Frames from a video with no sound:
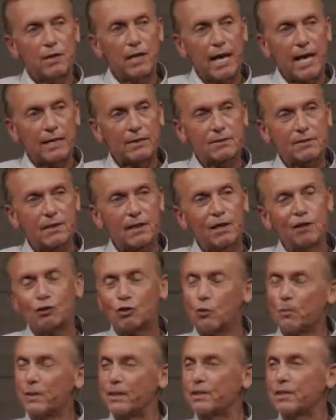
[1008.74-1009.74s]
with NASA. A
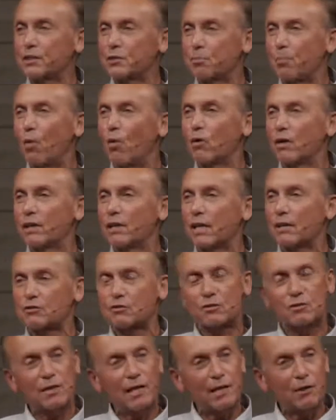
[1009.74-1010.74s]
little bit disappointed
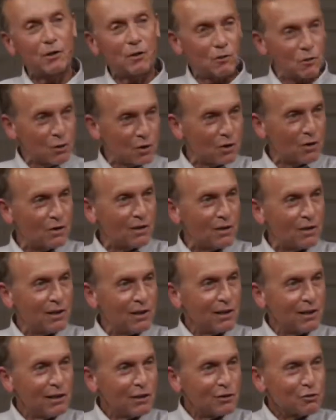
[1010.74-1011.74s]
yesterday. They were going to
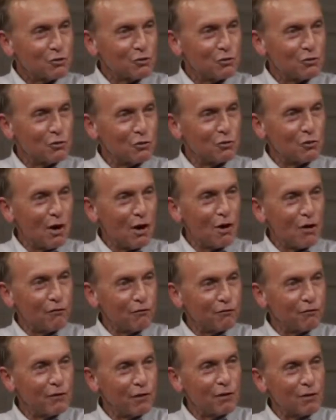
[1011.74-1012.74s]
shoot
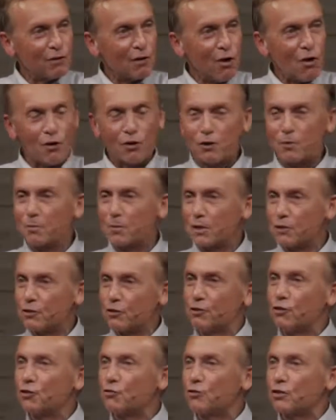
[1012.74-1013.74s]
off the Artemis,
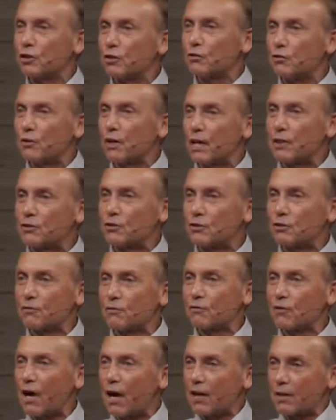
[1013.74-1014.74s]
the new
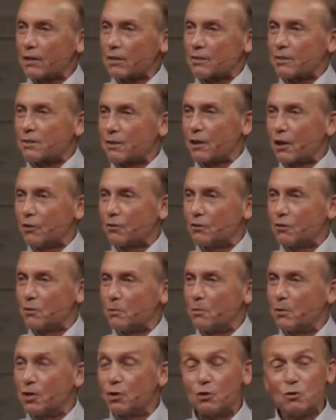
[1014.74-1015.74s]
generation of rockets to go to
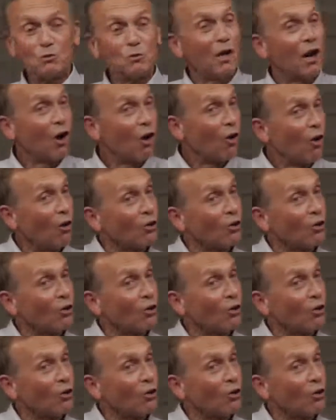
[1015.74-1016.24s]
the moon.